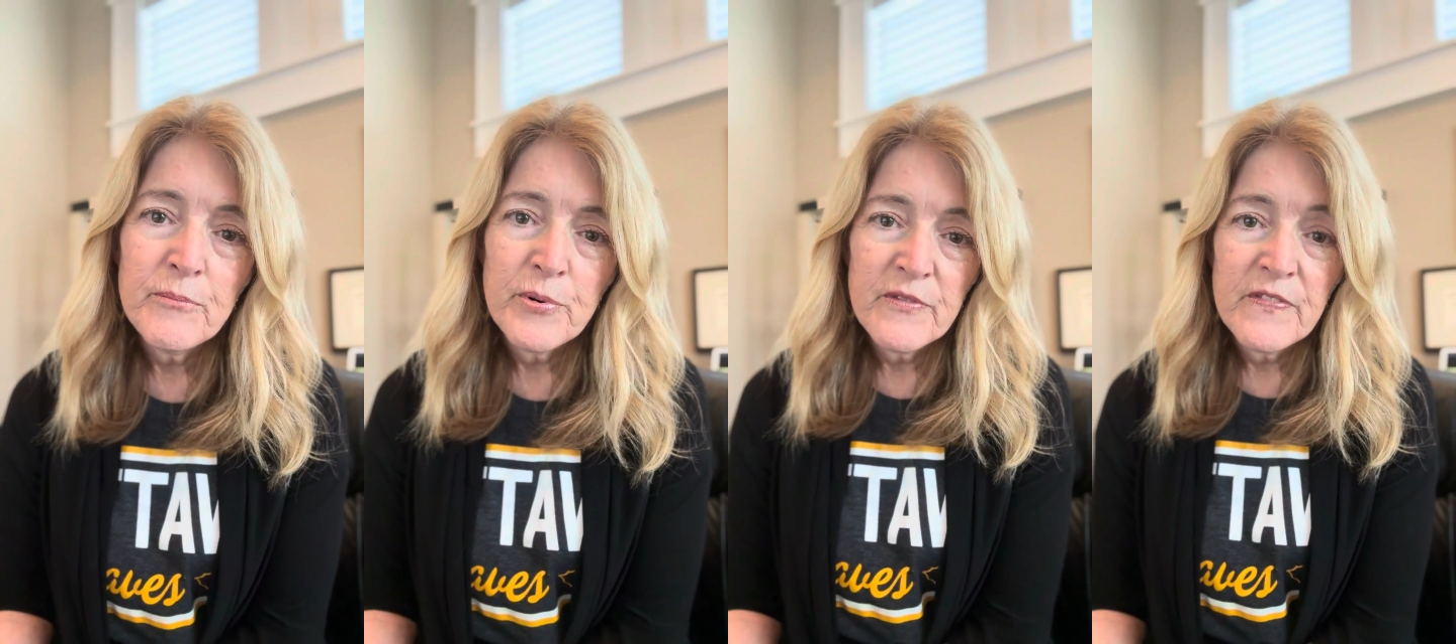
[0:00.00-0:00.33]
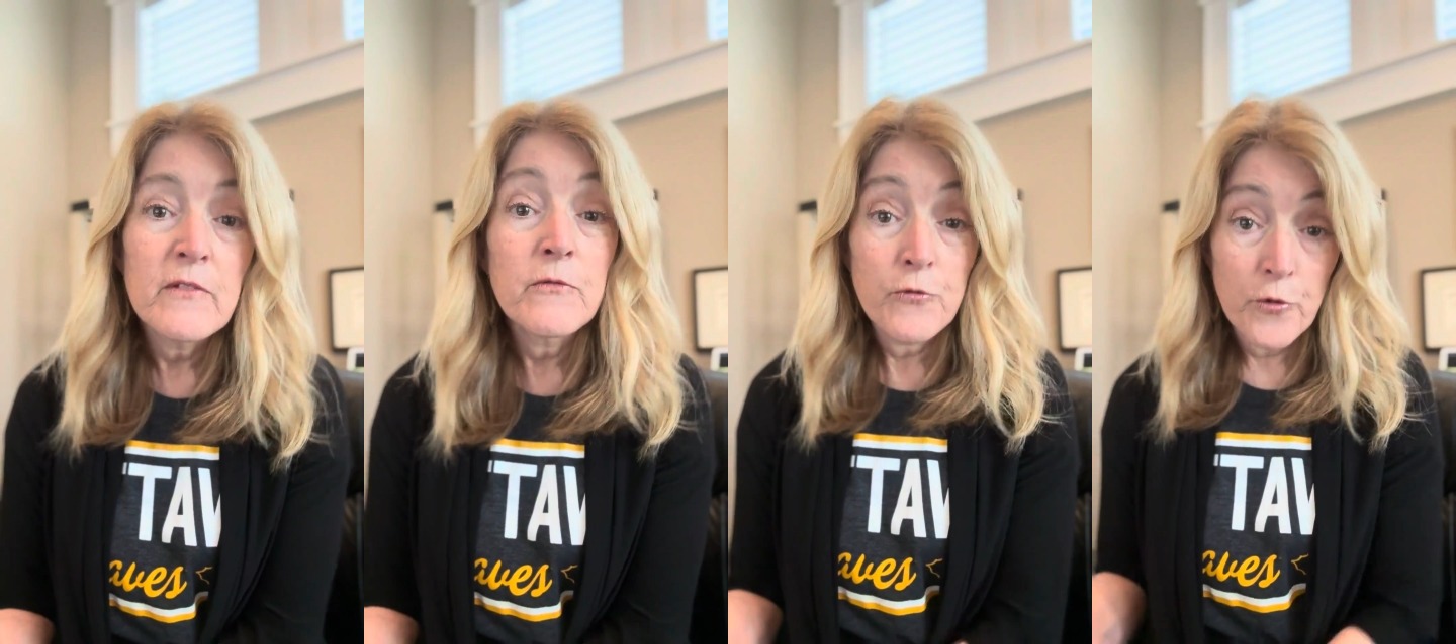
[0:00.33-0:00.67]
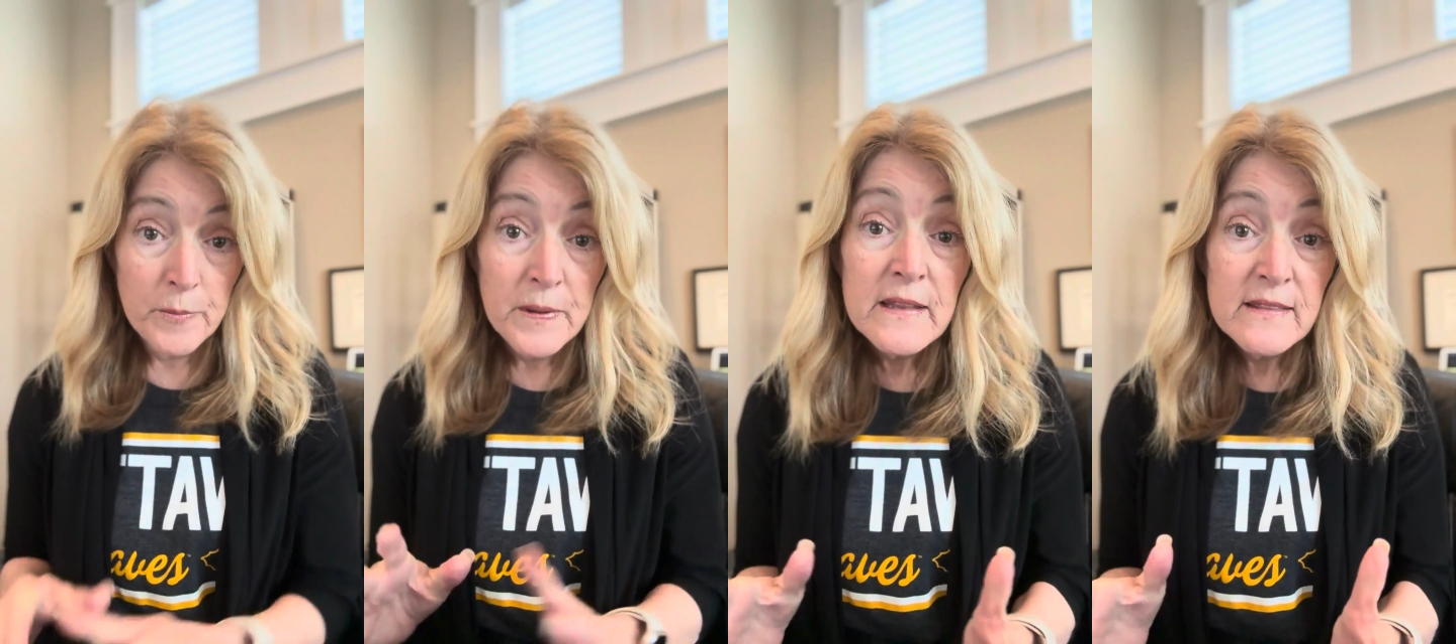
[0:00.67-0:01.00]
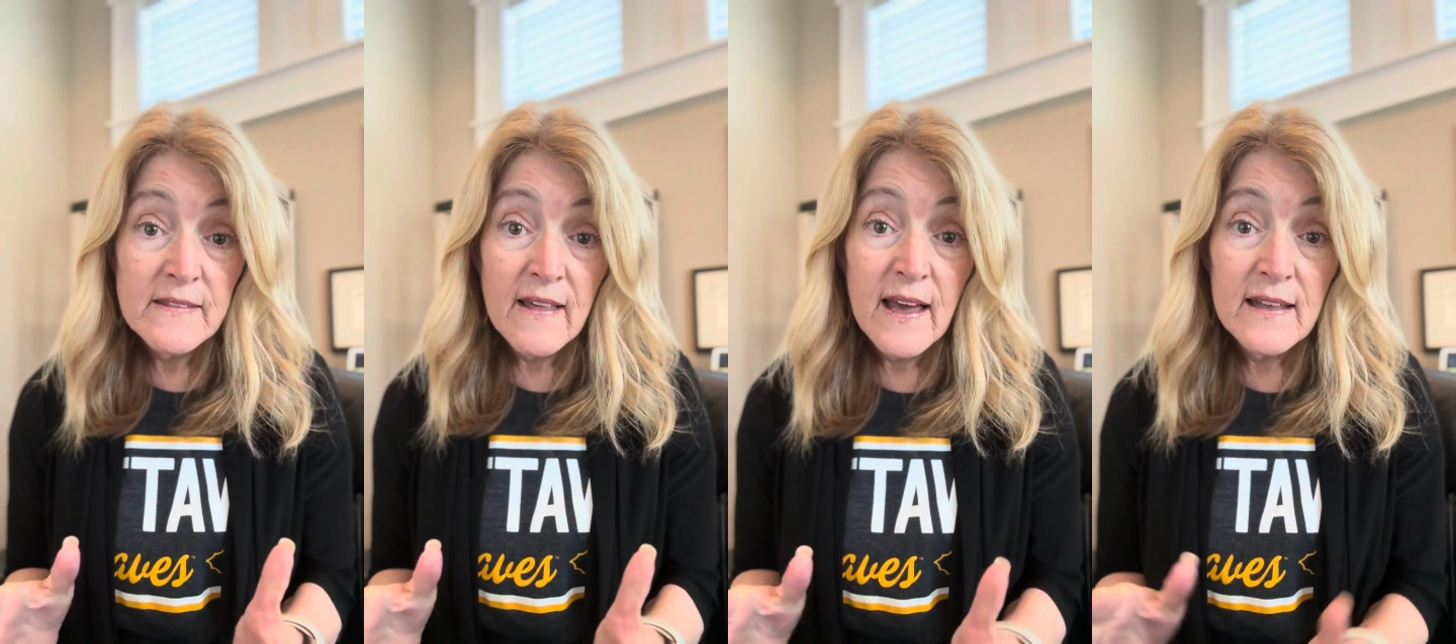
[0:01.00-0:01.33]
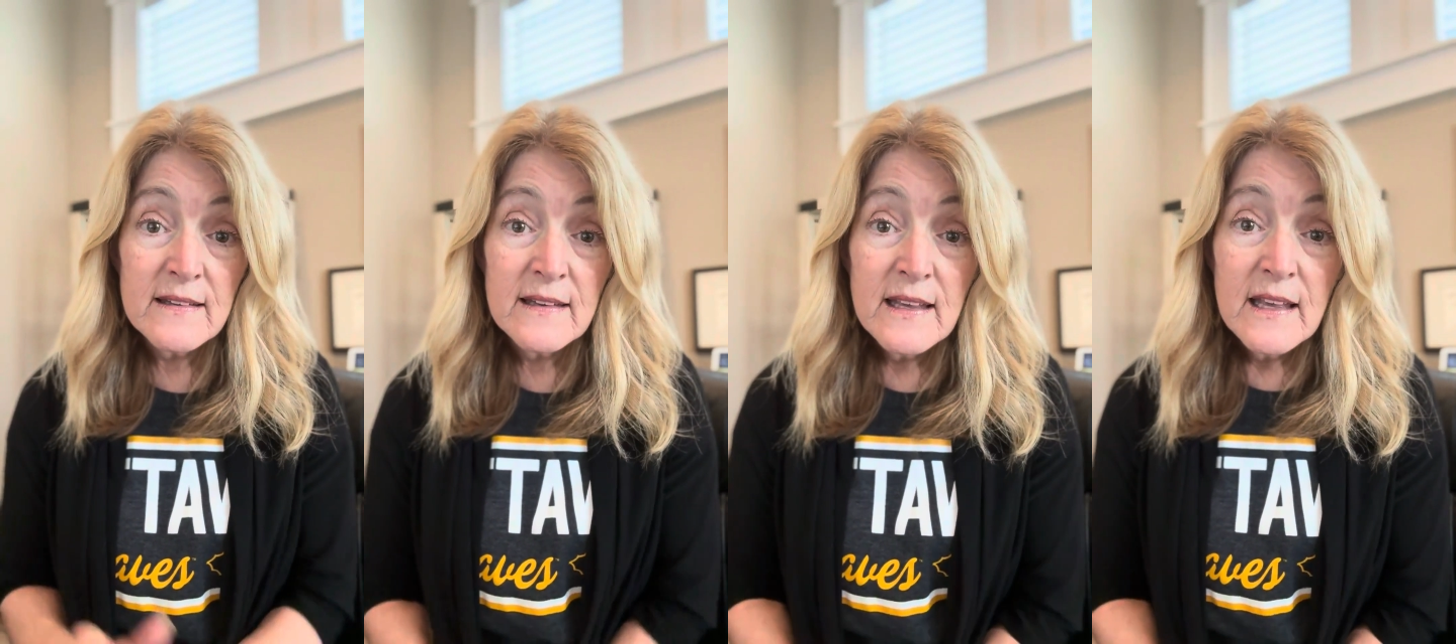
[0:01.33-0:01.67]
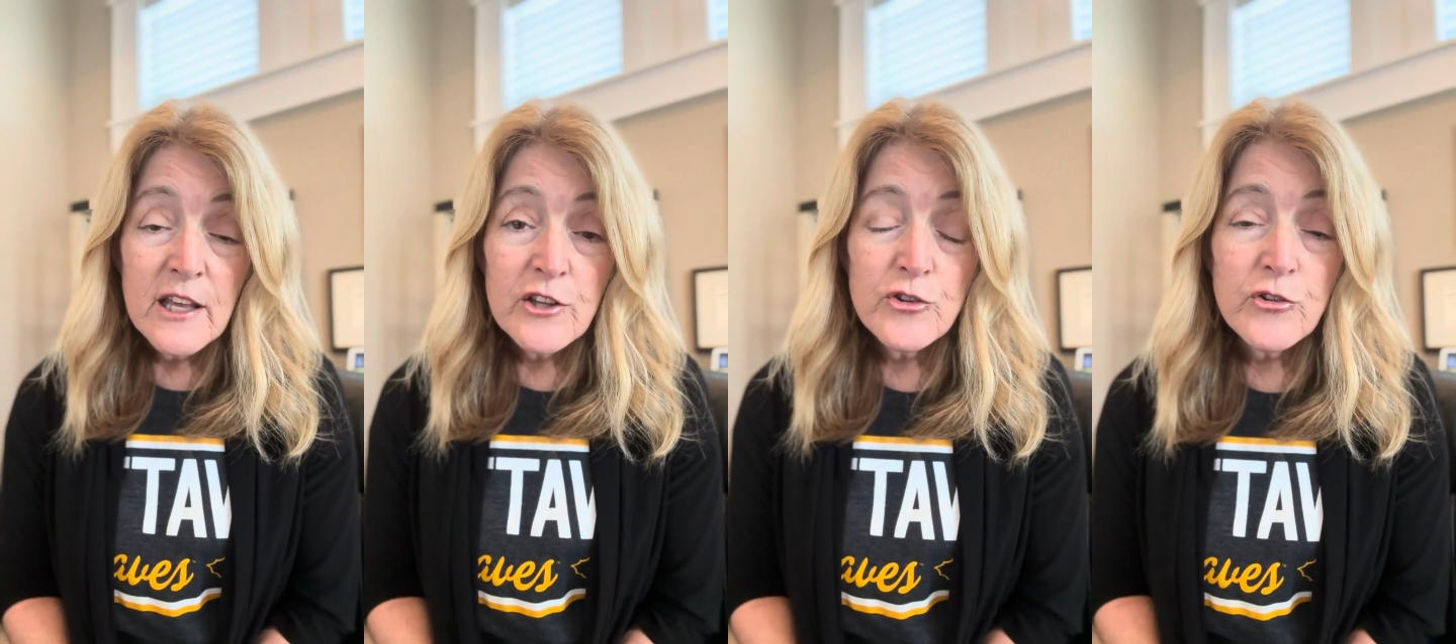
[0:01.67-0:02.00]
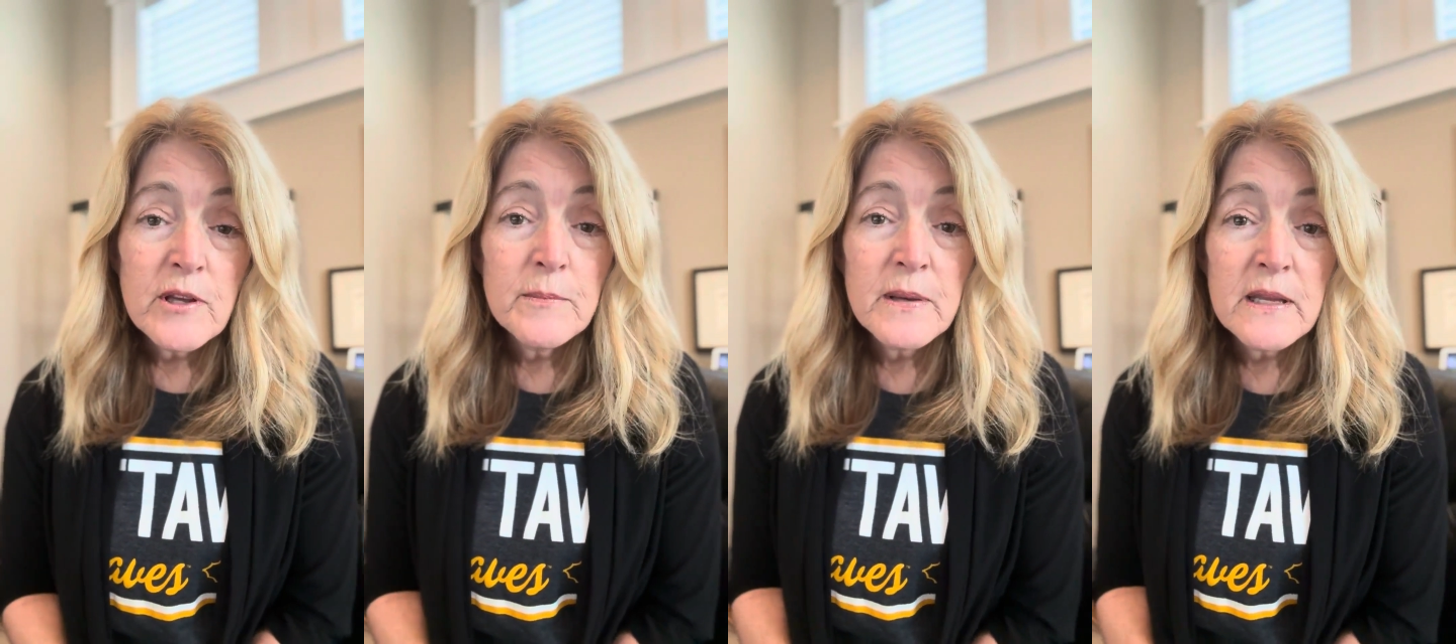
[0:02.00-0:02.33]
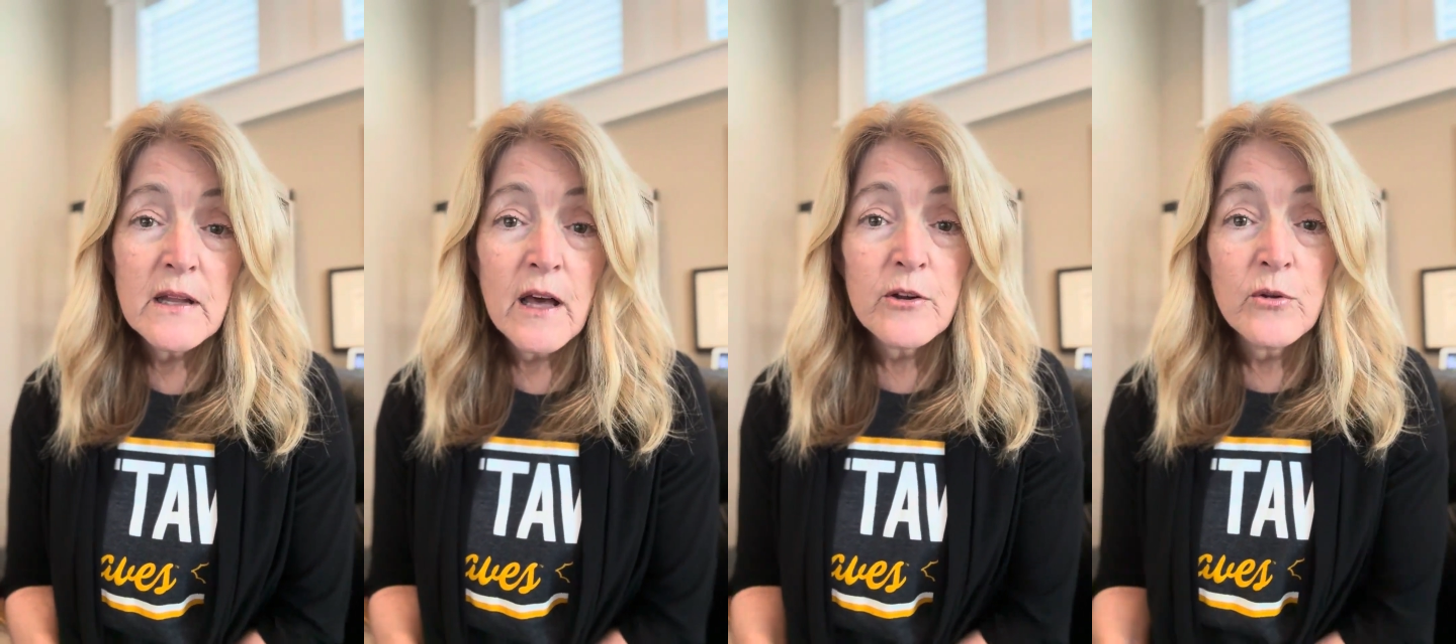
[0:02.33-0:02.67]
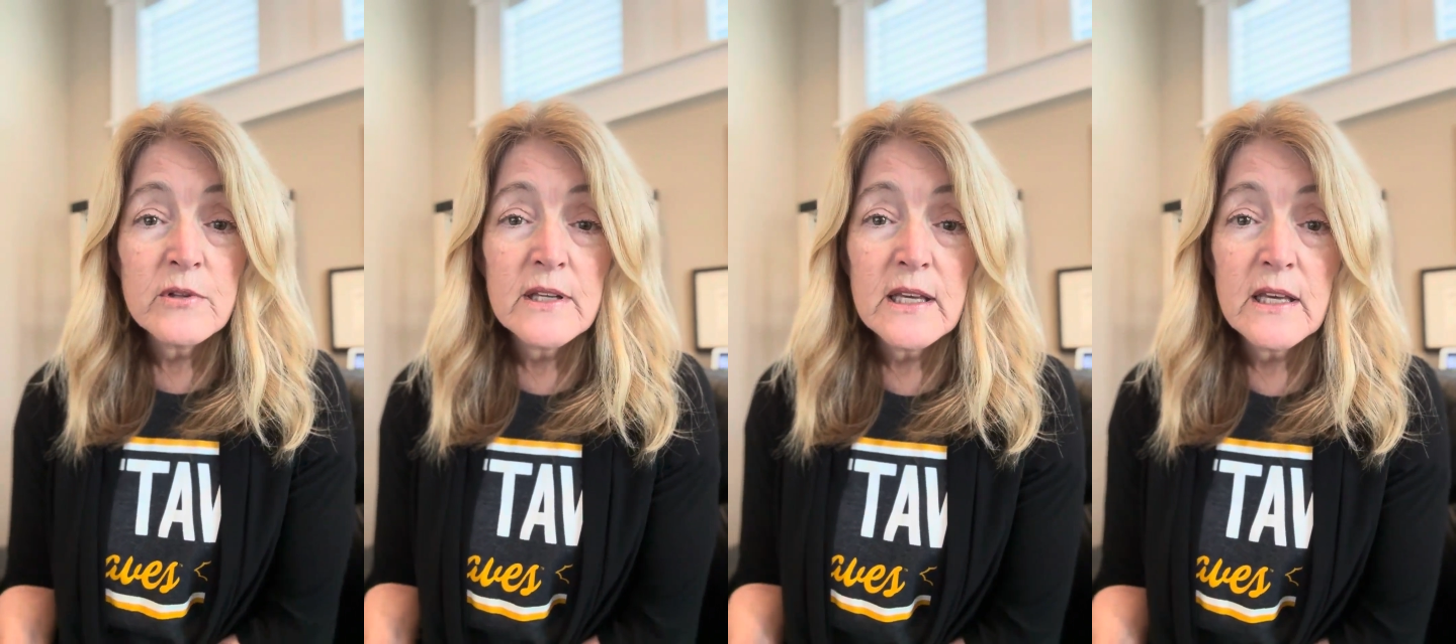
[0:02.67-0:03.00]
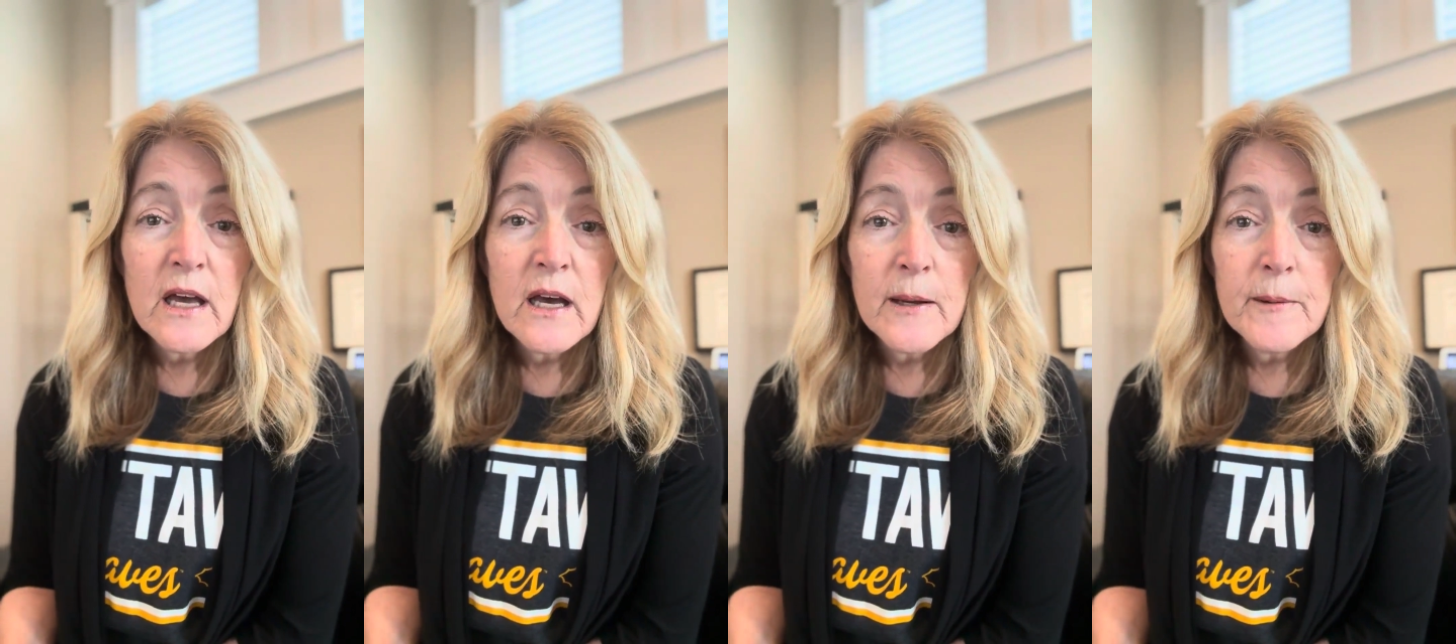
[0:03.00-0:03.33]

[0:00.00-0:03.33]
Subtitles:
forbids that. You can be not only